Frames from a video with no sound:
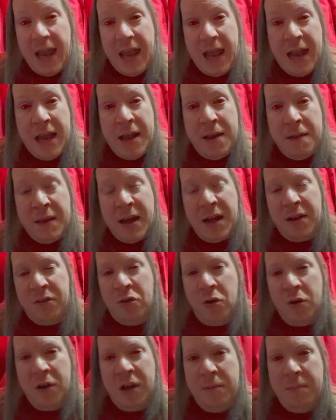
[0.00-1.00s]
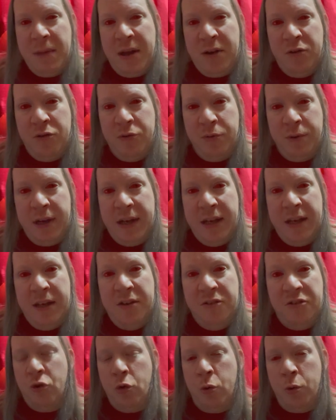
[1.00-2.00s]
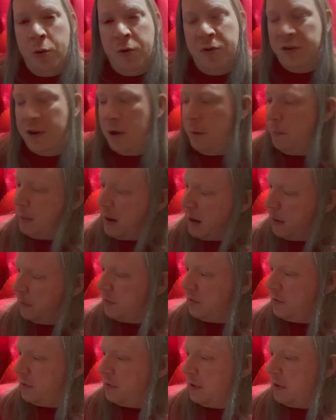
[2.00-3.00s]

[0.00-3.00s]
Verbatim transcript: In that documentary, it talks about